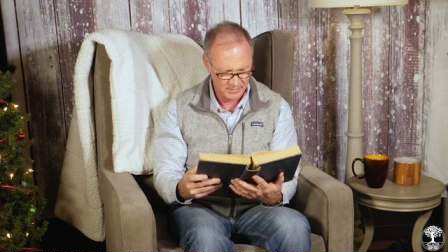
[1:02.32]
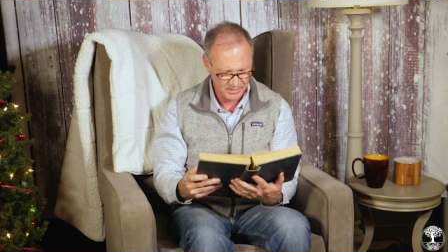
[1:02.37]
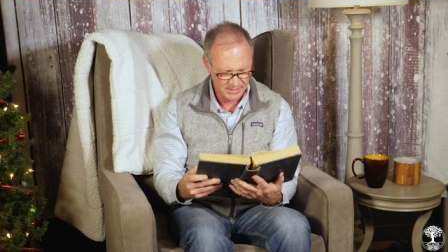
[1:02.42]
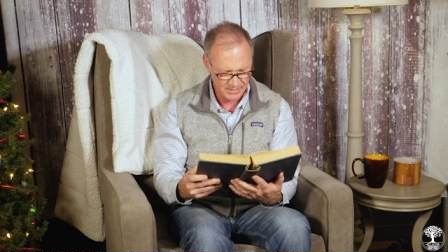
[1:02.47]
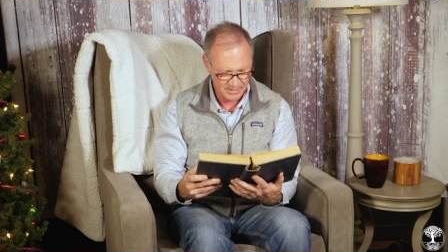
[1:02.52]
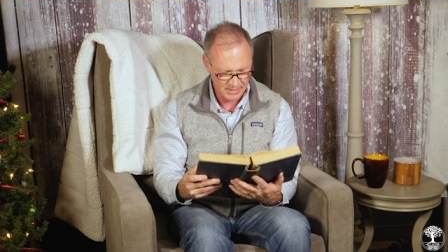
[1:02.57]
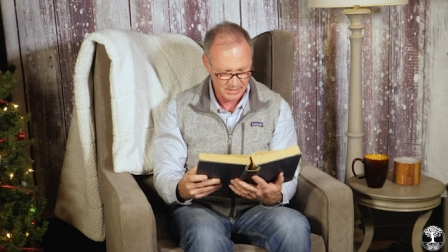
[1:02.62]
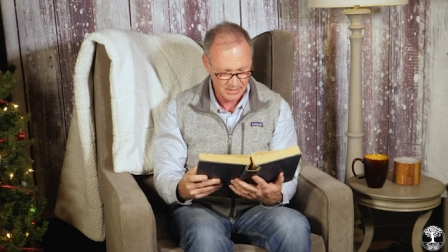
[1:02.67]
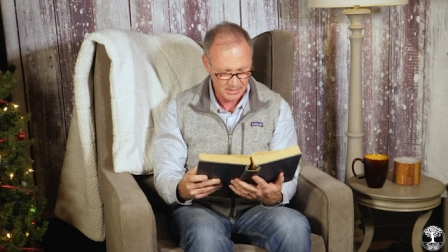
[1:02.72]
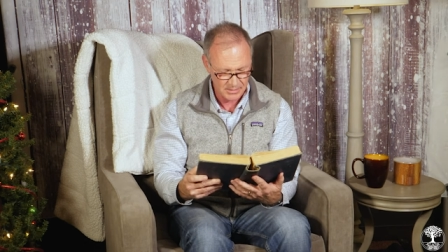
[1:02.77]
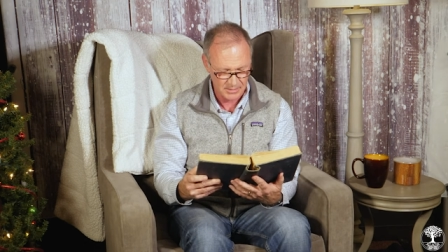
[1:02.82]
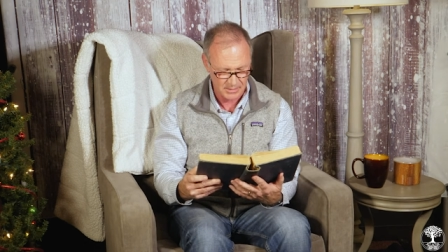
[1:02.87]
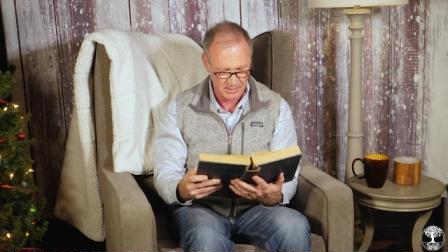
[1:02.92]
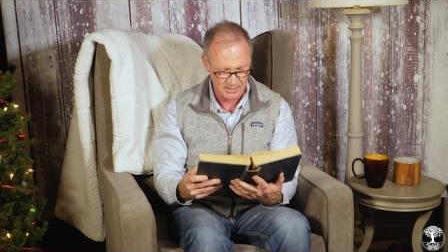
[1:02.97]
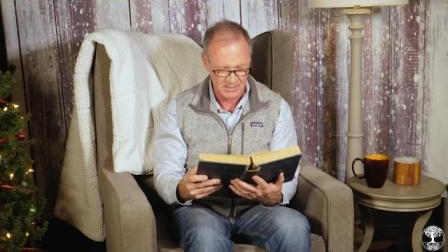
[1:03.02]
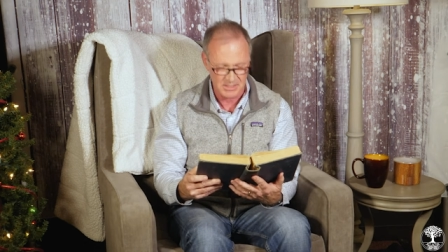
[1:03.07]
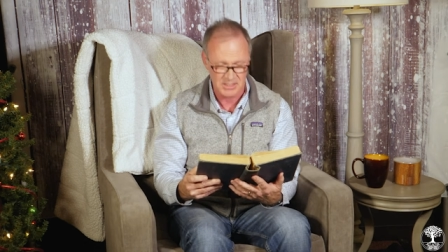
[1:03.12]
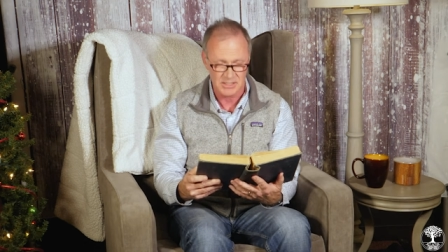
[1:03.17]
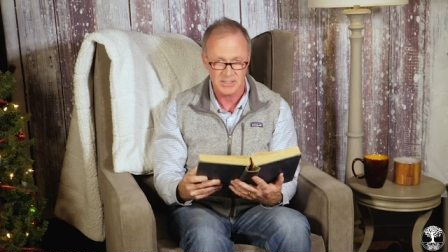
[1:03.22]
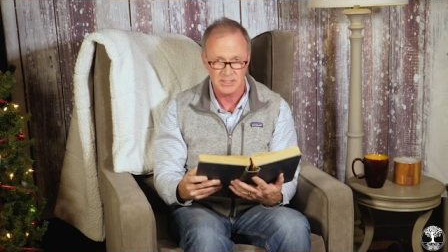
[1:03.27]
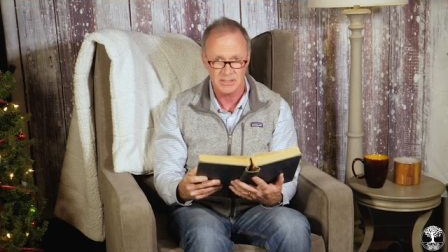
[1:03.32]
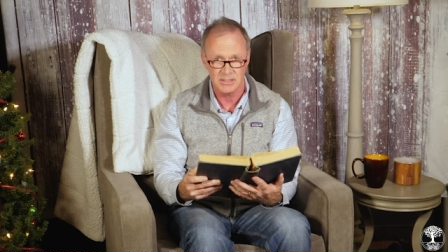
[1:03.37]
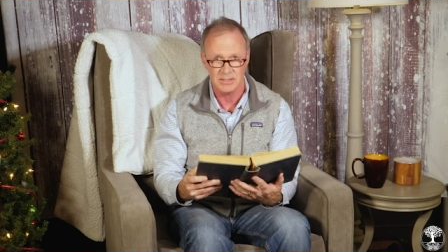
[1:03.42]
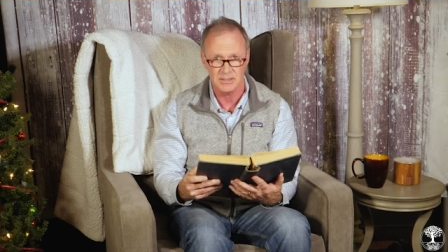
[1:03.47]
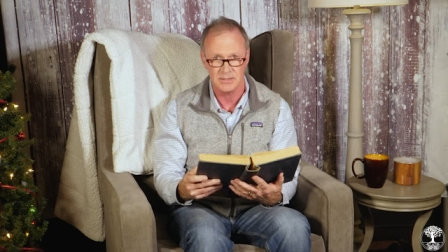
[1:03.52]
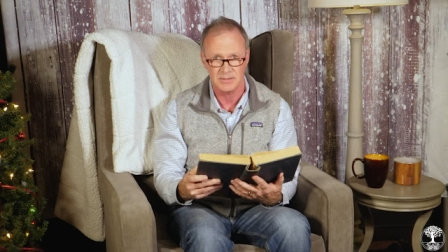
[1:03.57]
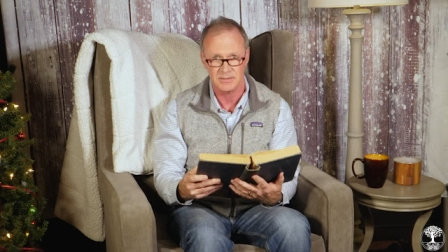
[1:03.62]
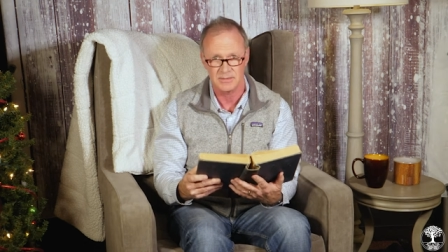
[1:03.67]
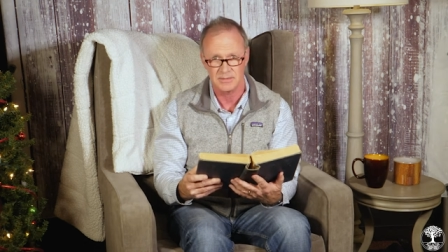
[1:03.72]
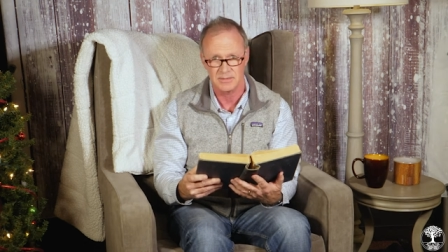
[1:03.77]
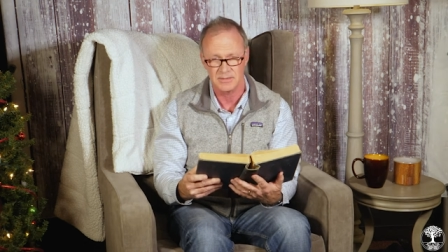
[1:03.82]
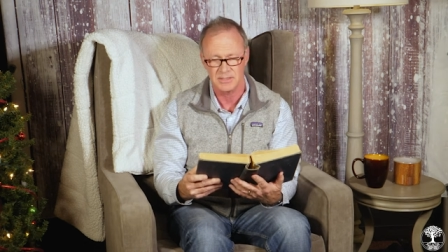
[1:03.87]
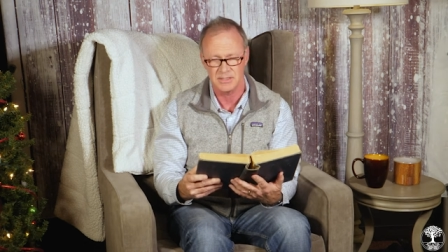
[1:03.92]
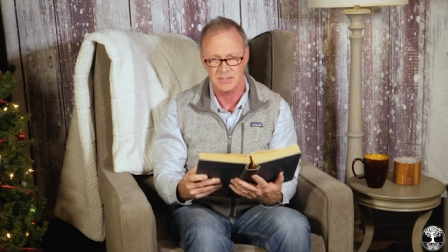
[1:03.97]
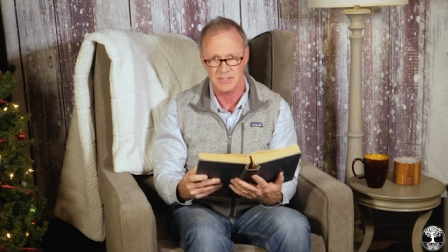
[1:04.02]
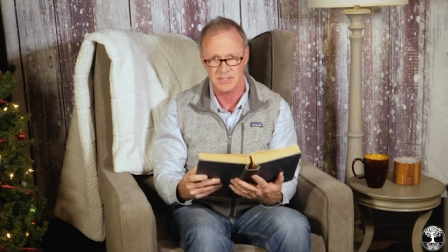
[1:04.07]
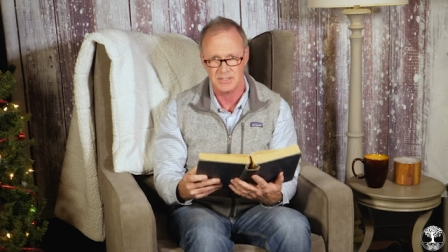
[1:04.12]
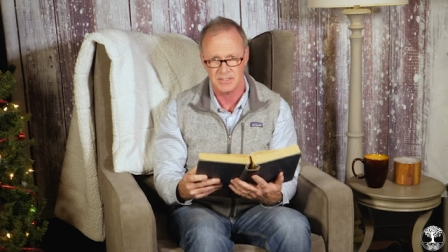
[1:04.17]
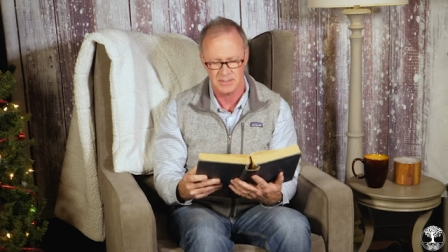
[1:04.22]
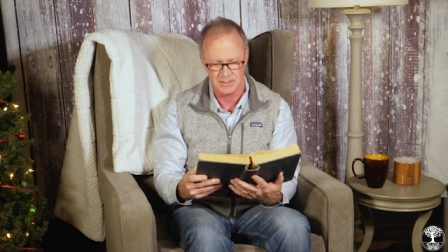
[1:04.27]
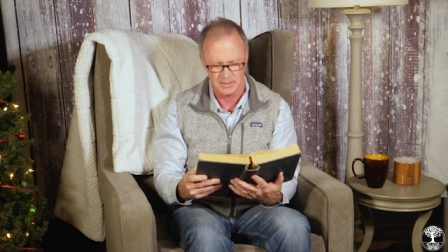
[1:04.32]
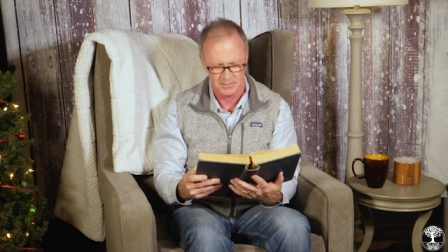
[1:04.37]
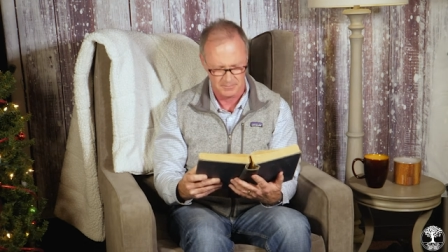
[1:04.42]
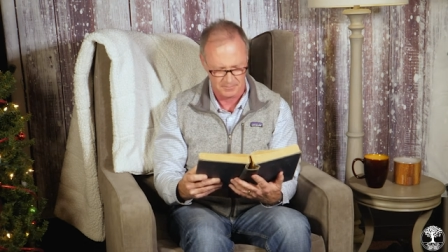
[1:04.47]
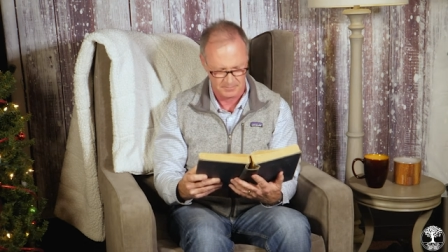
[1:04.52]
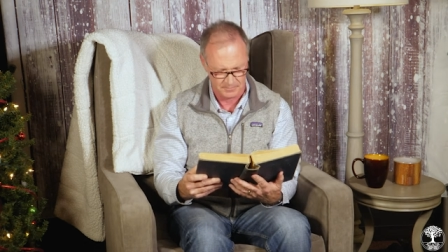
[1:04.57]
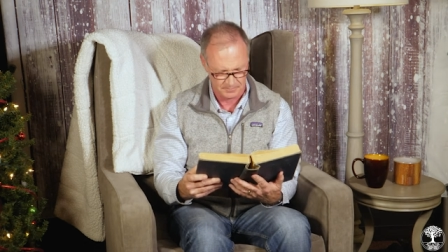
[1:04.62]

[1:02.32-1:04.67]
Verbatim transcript: They think they see, he said,